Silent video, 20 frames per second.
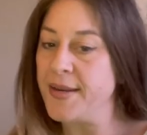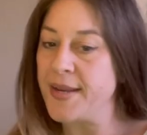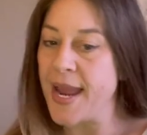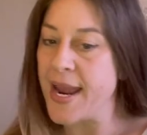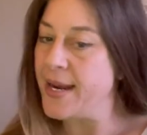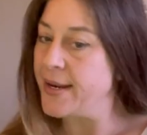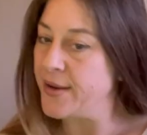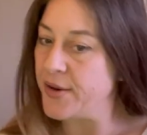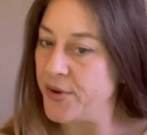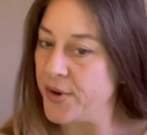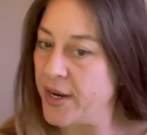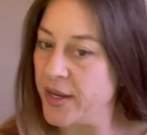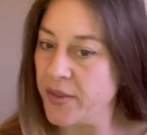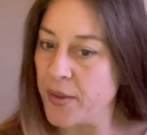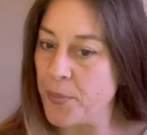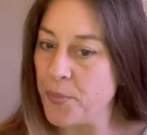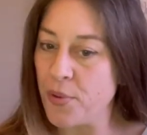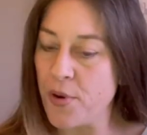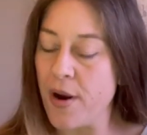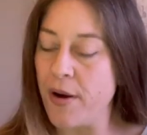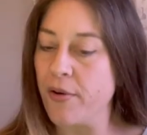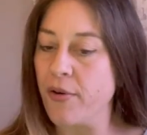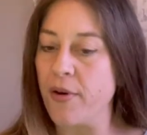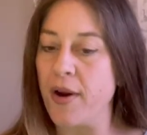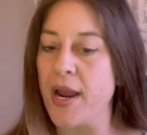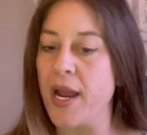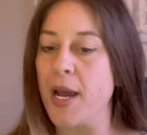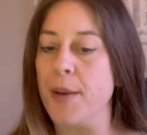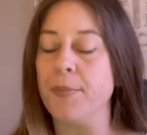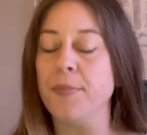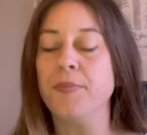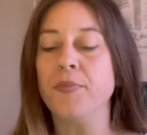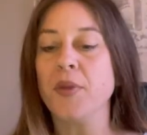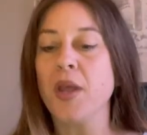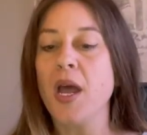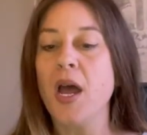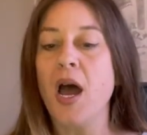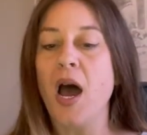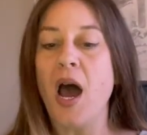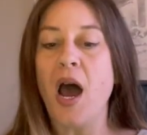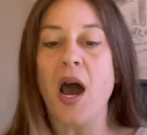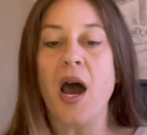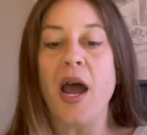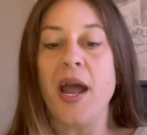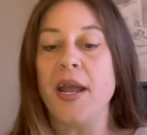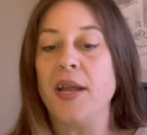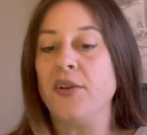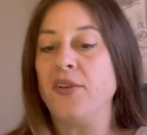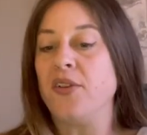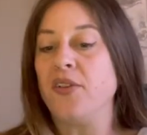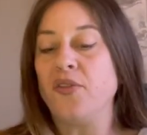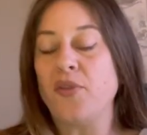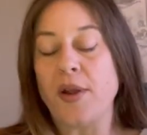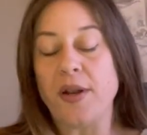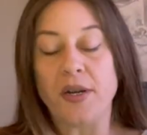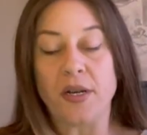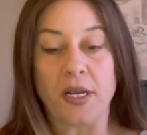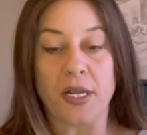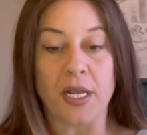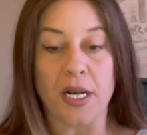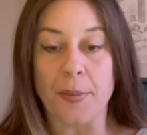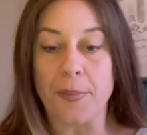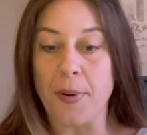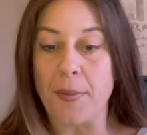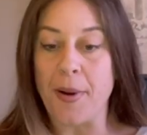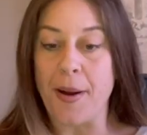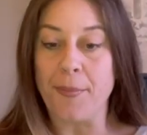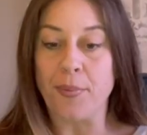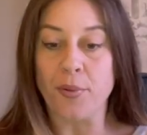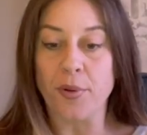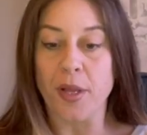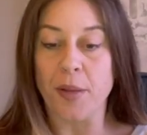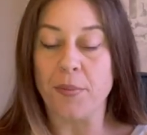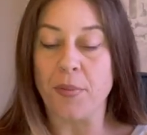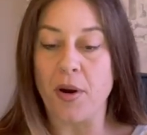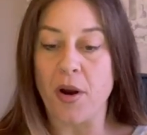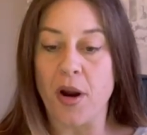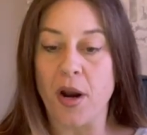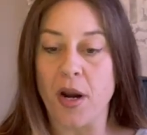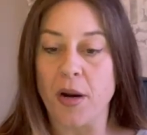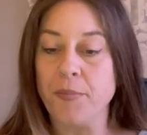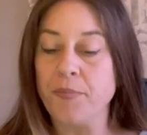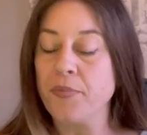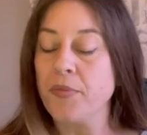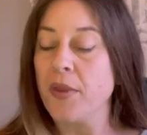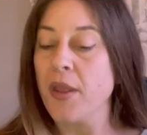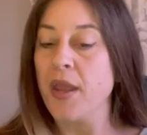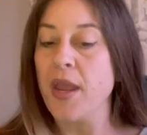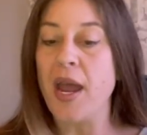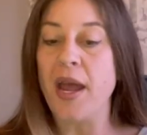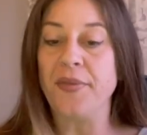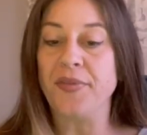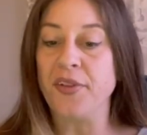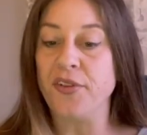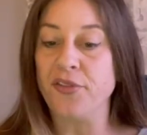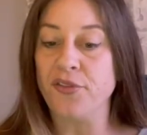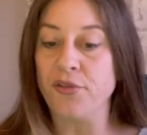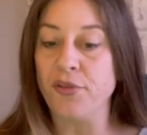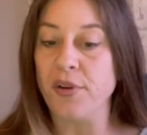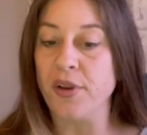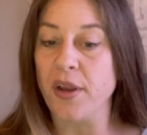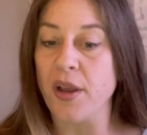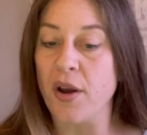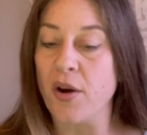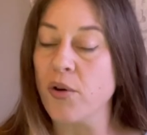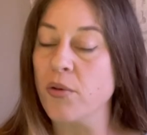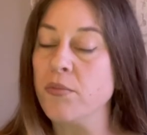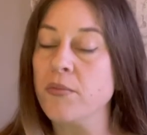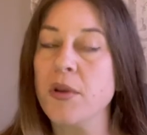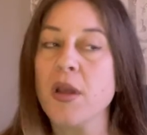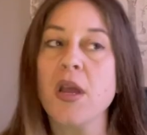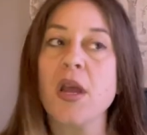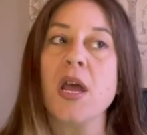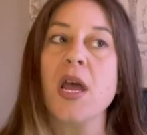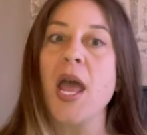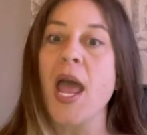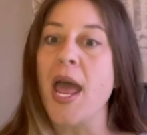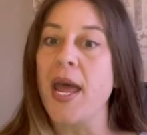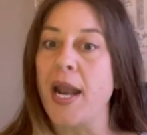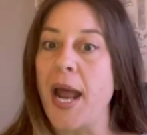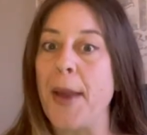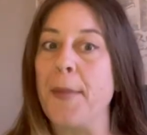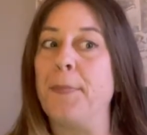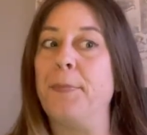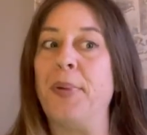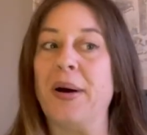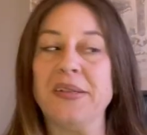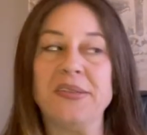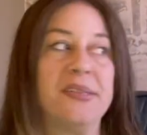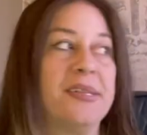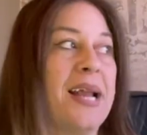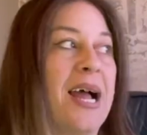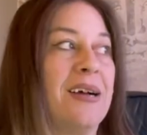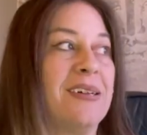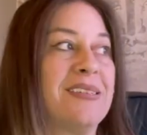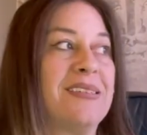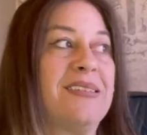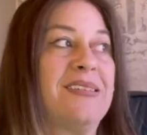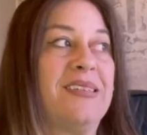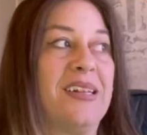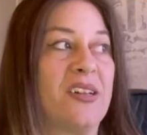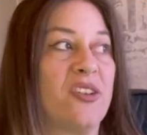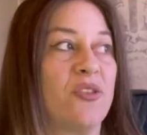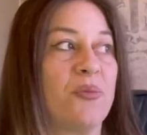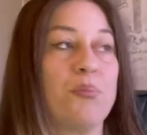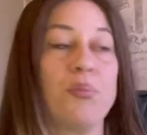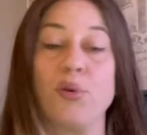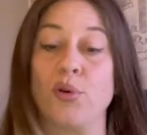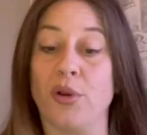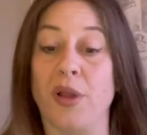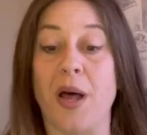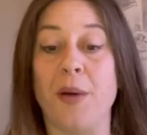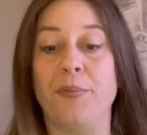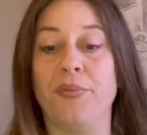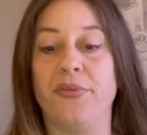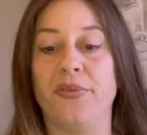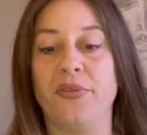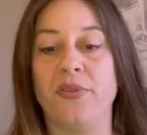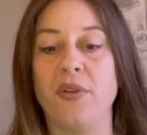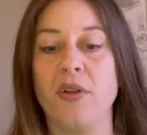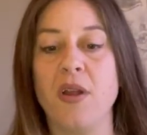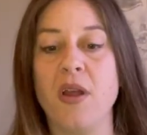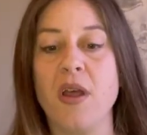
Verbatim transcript: day during the program, I decided to get up on my pull-up bar at the studio, and I busted out six pull-ups,